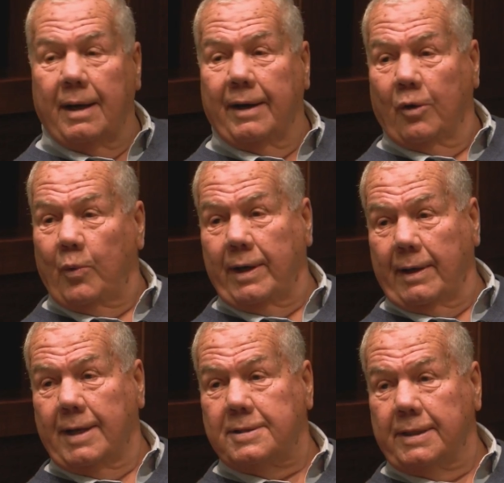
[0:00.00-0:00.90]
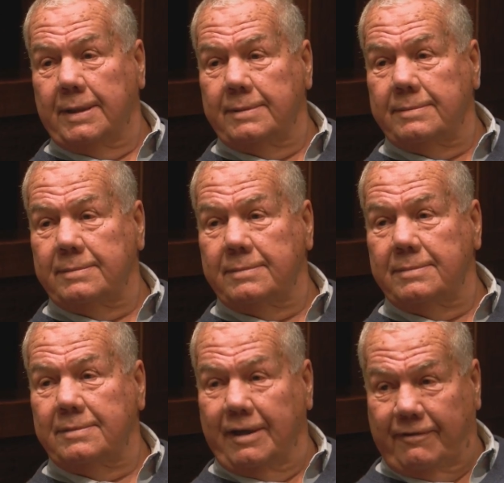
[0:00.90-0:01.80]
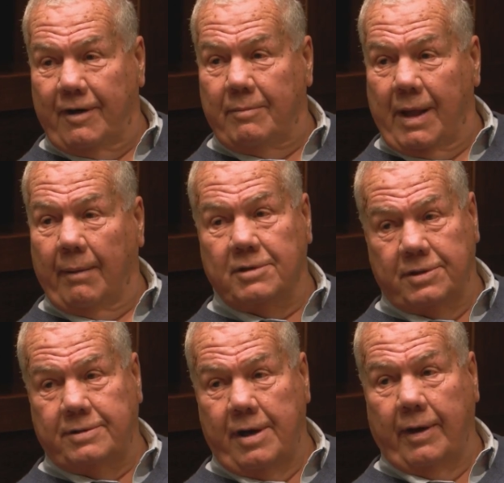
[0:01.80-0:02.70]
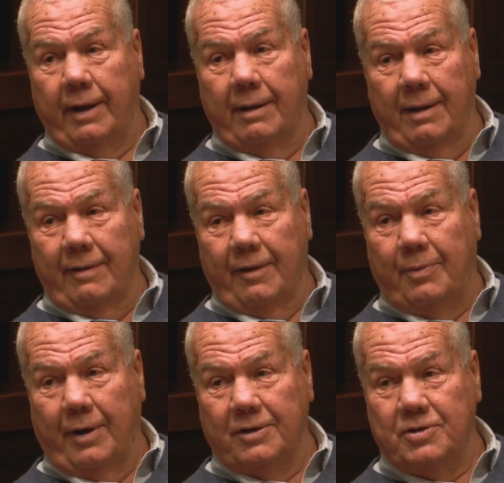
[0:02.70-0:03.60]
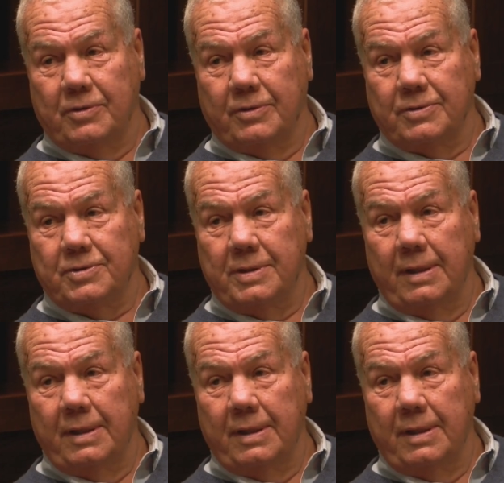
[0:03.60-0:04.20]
And a week later, they phoned me up and said, Terry, the part's yours.